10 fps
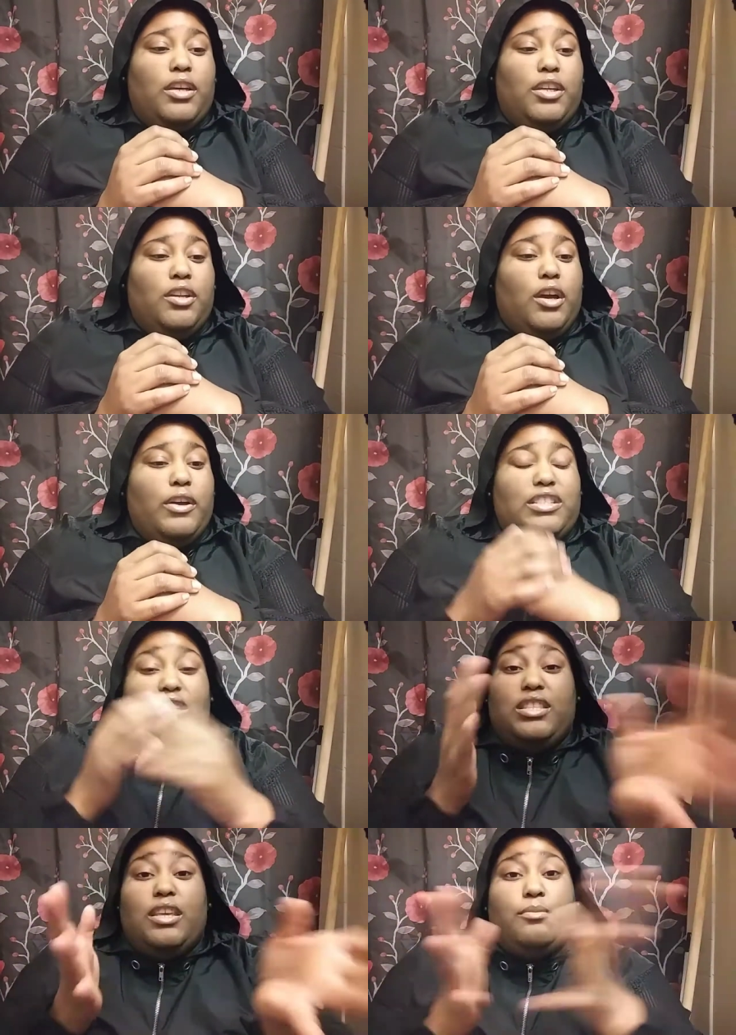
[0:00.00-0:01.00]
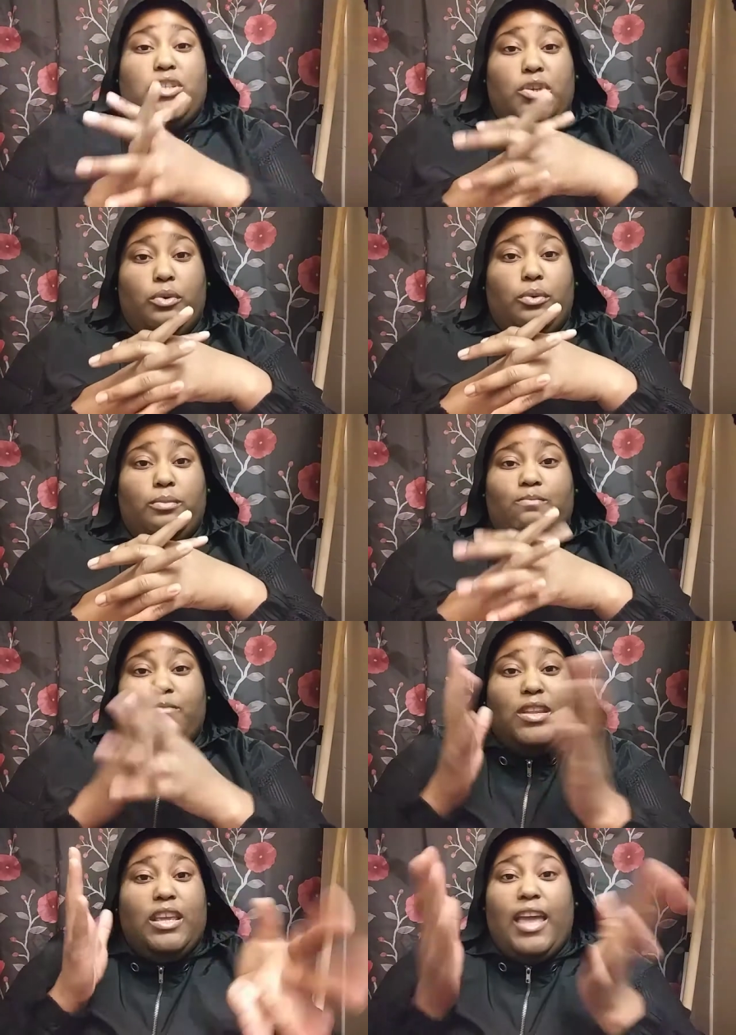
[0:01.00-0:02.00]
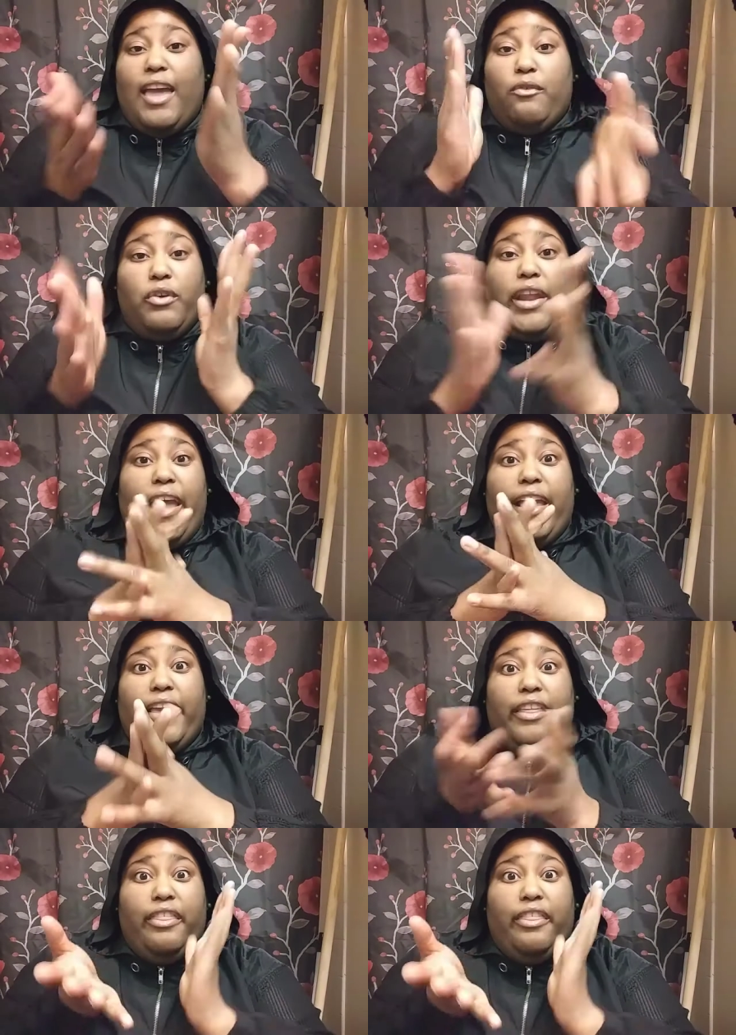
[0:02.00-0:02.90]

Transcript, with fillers: You know, it's just them two every day,